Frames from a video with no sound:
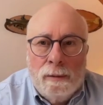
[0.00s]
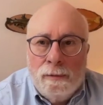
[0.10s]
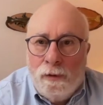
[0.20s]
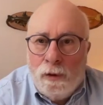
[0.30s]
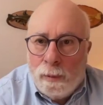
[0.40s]

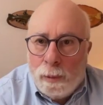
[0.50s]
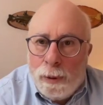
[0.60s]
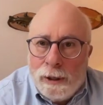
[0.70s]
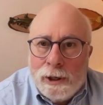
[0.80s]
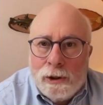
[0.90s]
Former
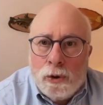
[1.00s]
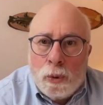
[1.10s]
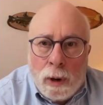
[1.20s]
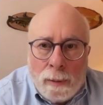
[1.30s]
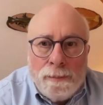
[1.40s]
President
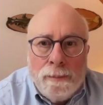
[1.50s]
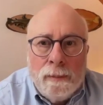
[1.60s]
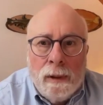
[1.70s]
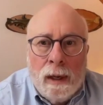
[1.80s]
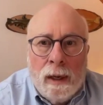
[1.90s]
Trump
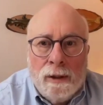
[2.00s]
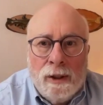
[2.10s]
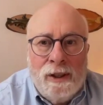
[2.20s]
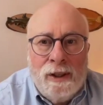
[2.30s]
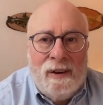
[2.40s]

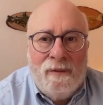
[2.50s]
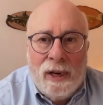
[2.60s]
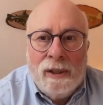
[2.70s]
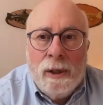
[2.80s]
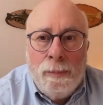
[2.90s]
didn't invent it,